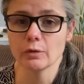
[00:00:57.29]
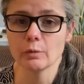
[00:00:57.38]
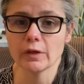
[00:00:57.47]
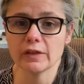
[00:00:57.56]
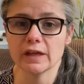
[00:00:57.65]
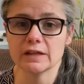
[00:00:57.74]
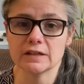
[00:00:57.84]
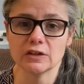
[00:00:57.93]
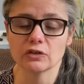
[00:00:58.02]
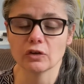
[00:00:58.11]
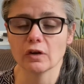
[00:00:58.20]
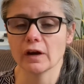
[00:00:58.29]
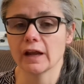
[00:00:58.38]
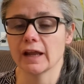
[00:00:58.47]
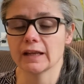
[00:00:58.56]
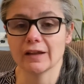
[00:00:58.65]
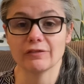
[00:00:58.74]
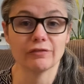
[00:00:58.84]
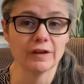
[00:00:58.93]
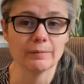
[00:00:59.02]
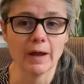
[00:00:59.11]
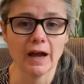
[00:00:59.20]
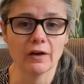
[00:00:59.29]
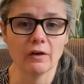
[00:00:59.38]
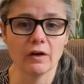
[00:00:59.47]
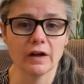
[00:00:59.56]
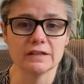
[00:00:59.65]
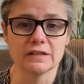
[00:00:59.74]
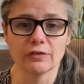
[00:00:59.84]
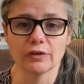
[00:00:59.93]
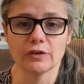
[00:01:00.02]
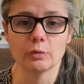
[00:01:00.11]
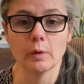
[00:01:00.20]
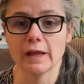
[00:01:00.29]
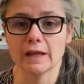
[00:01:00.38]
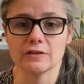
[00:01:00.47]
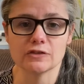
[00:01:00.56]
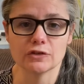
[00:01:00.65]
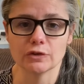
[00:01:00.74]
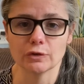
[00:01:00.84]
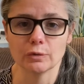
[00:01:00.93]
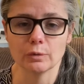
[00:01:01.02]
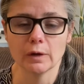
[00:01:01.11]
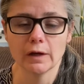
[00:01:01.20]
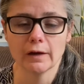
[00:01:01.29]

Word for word: with a teacher and get feedback on different ways to